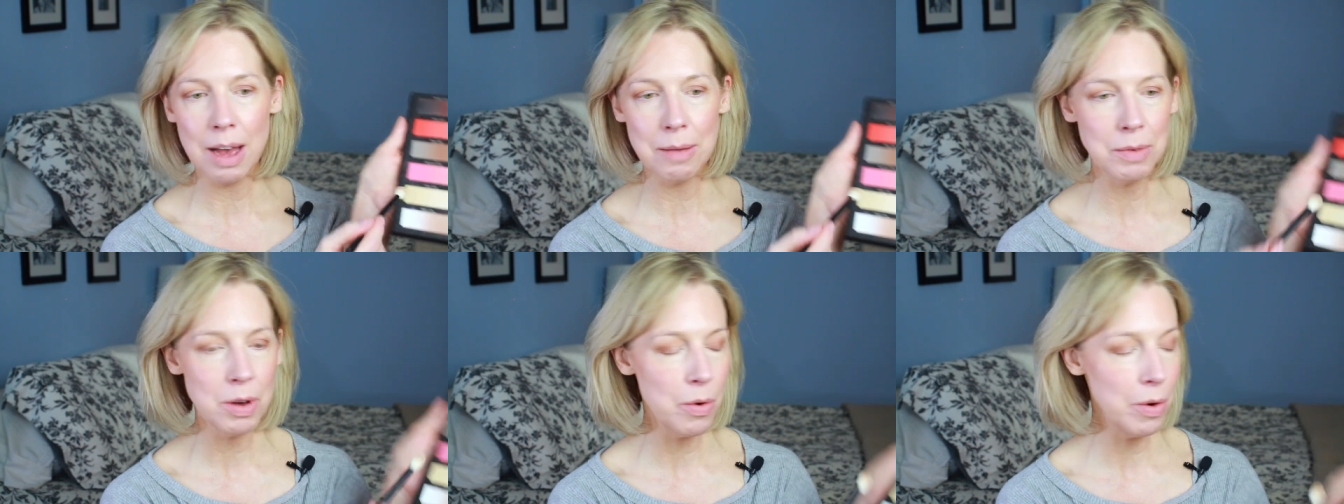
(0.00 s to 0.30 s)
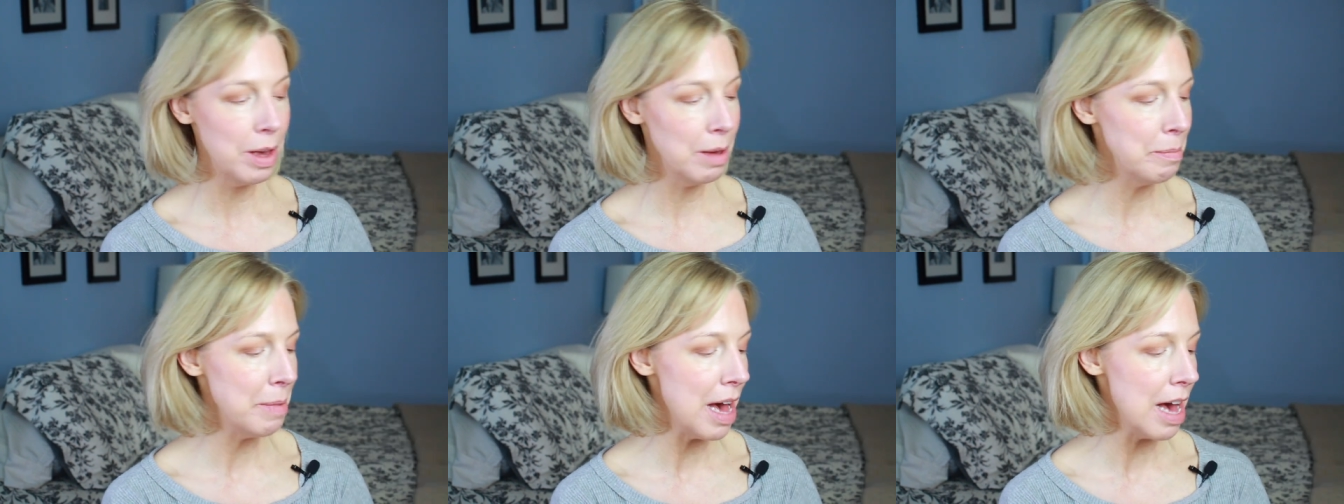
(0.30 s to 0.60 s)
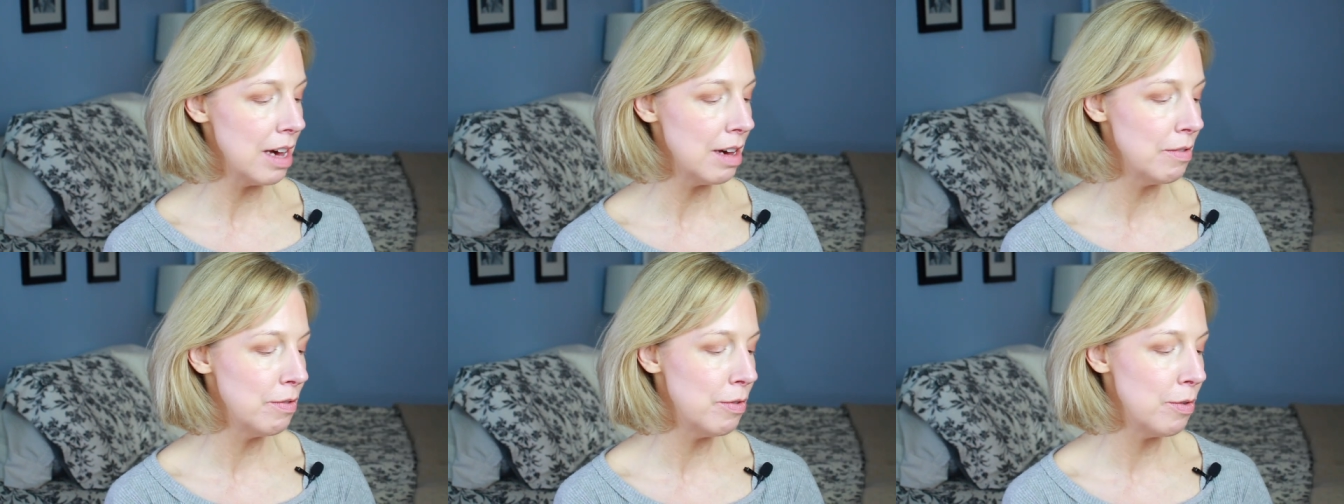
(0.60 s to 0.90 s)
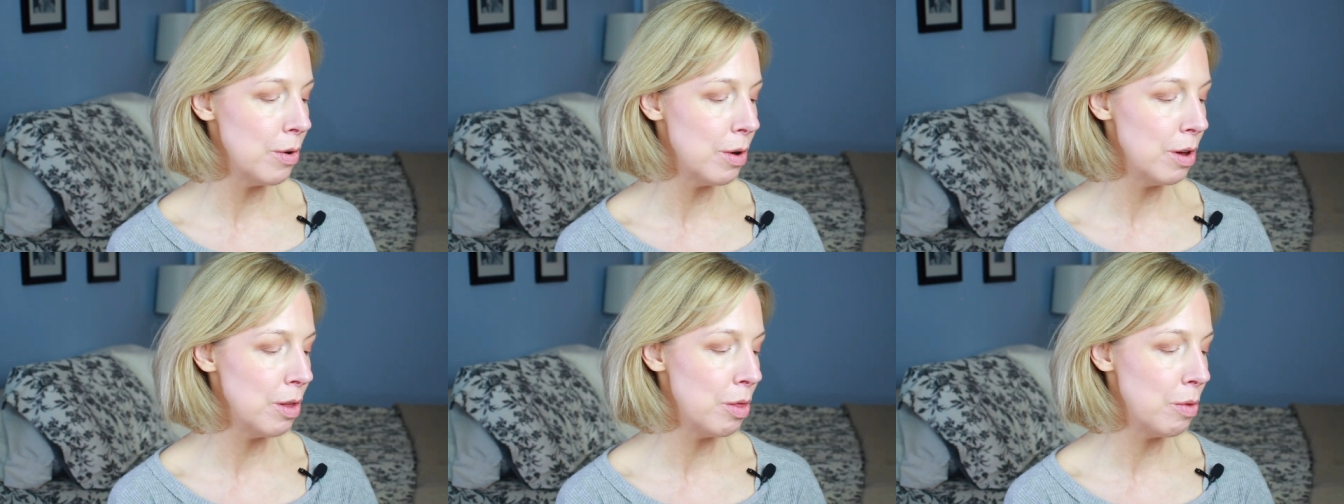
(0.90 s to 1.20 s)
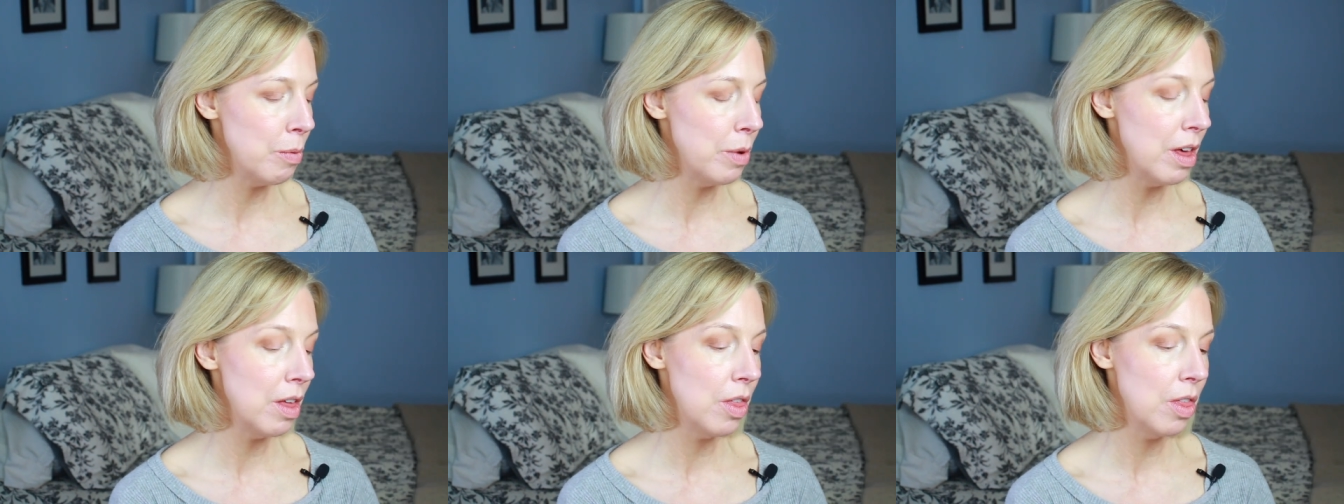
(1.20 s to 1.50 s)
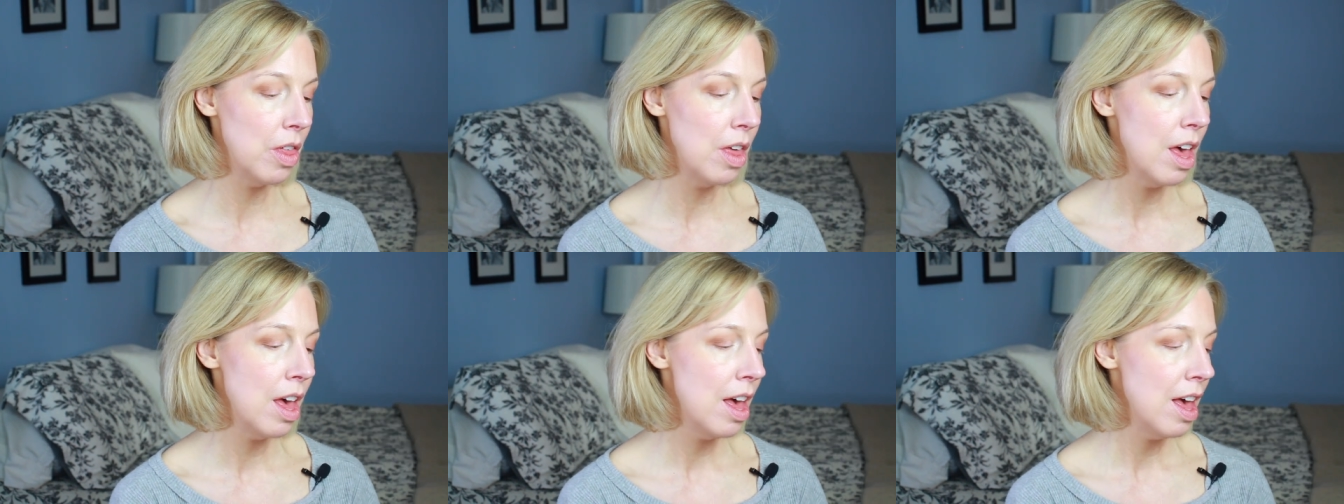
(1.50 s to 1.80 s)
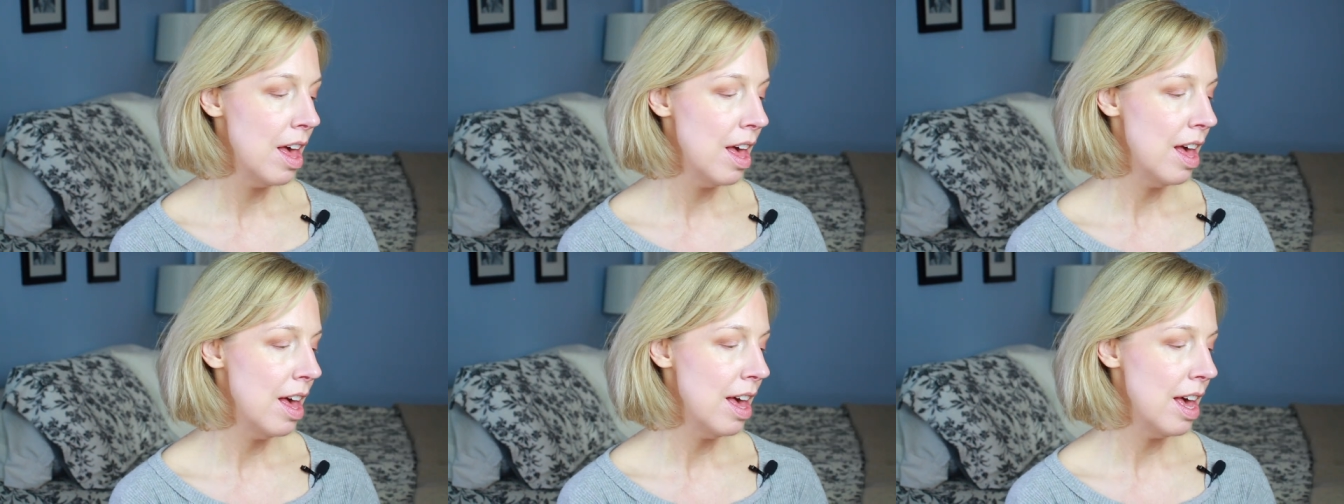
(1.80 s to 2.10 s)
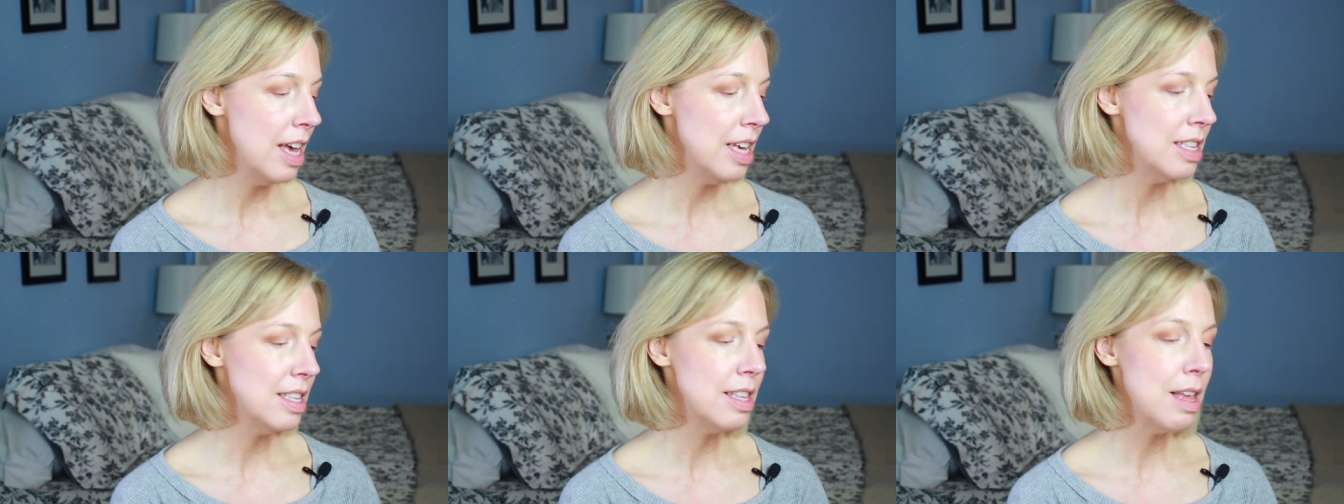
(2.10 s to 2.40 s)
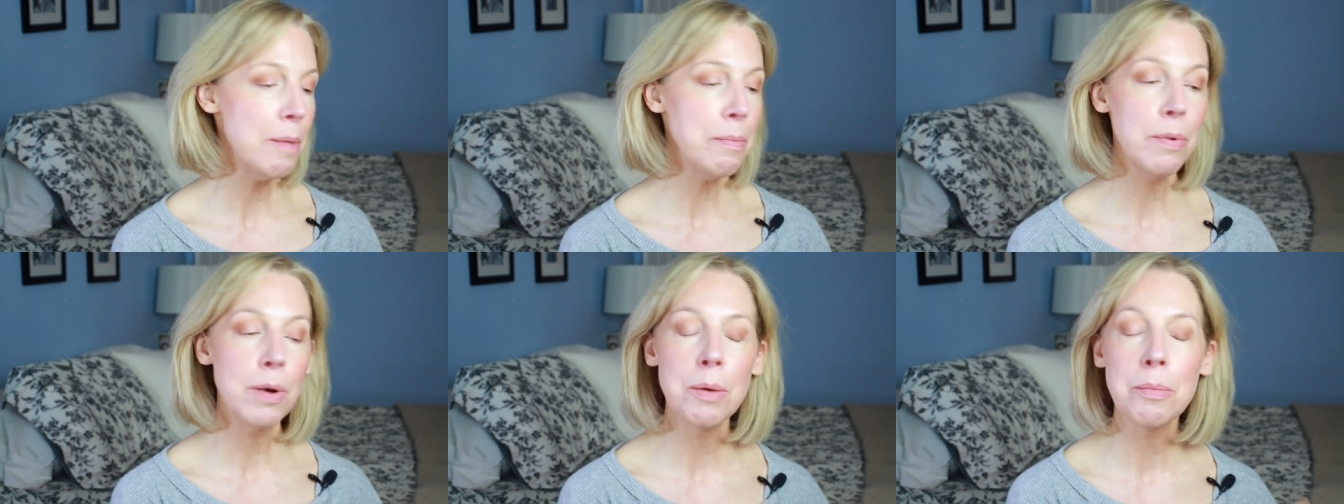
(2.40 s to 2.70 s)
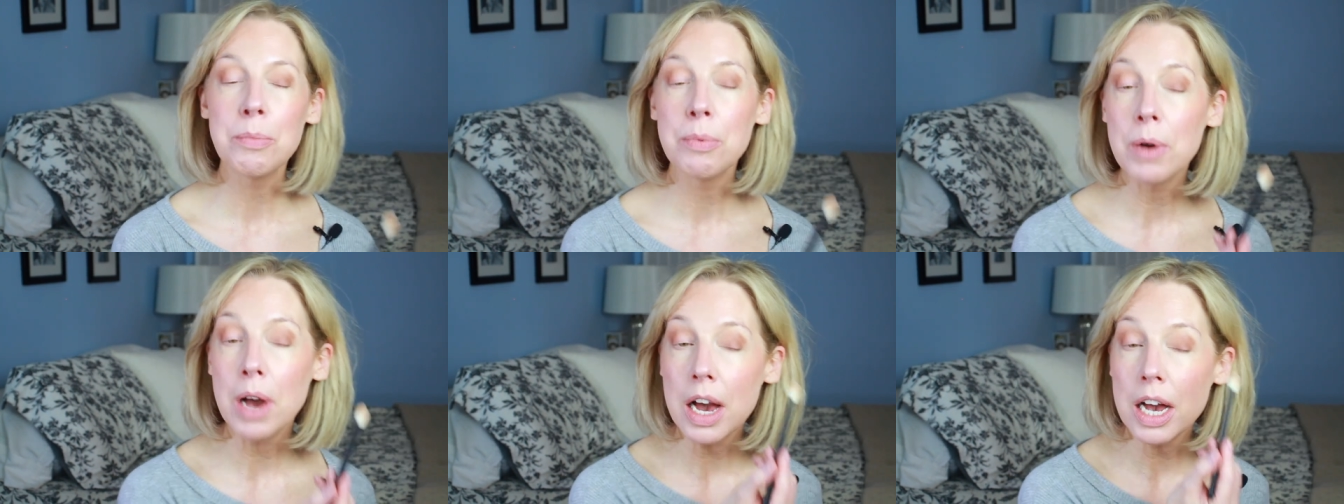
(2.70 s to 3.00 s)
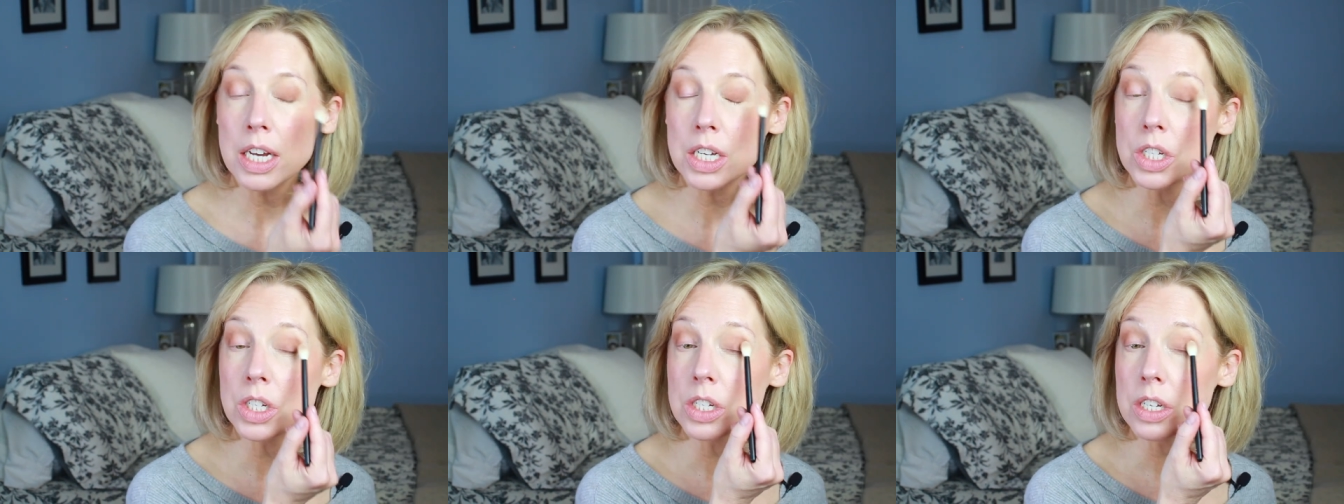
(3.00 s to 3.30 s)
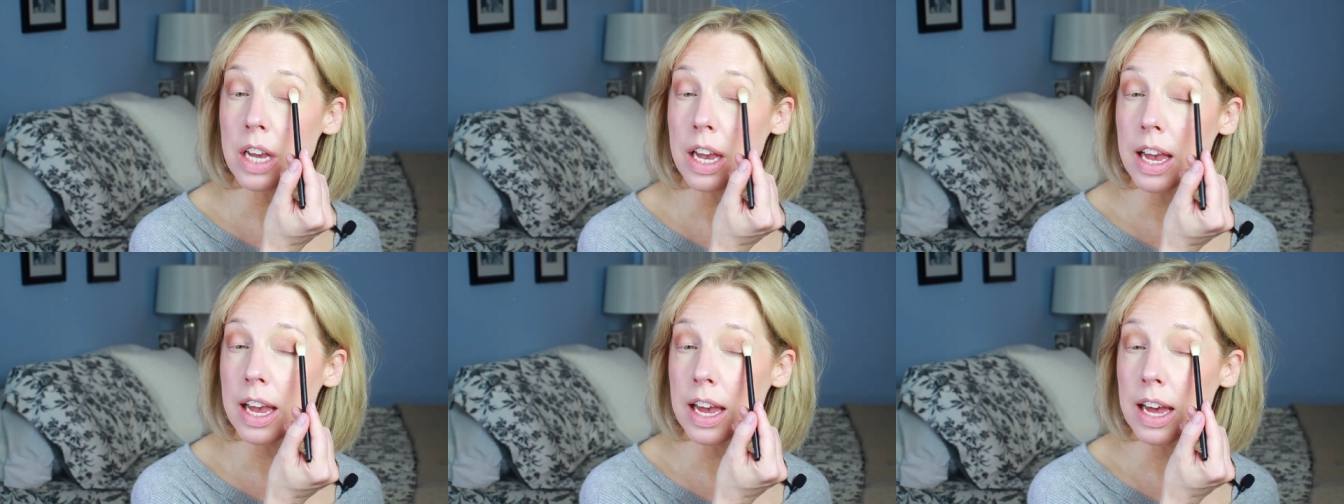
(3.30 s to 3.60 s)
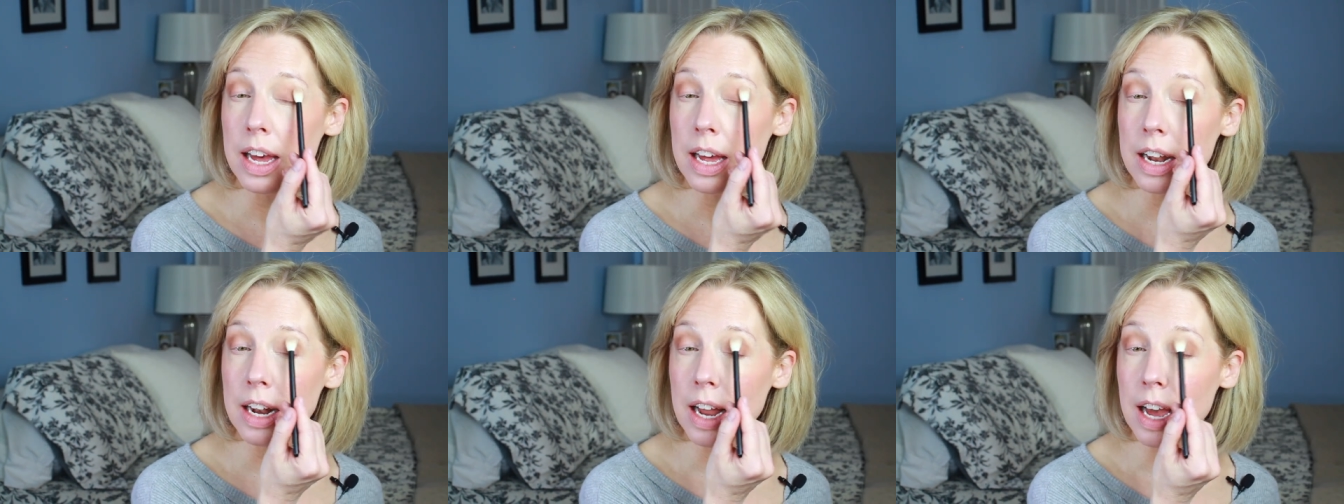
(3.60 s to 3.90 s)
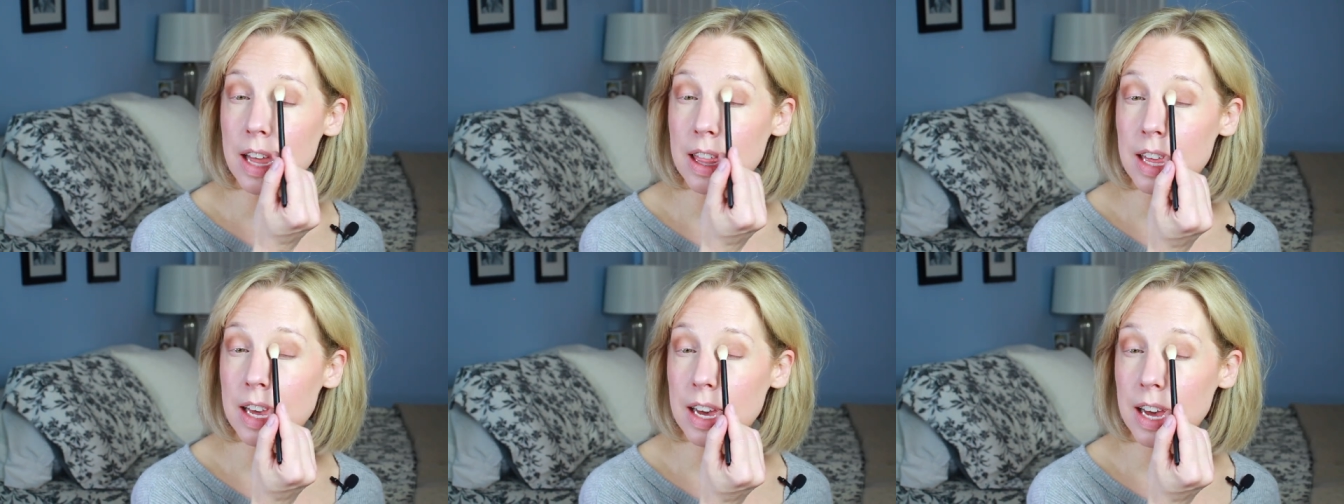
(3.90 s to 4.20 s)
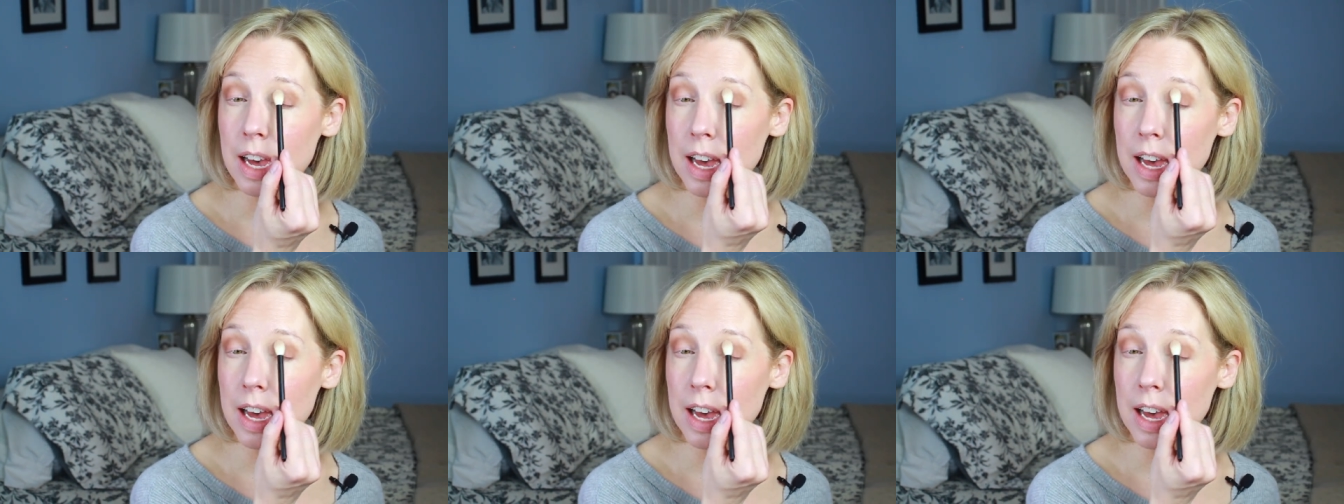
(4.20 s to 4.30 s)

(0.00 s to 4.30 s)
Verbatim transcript: I'm going back and forth with a separate brush and I think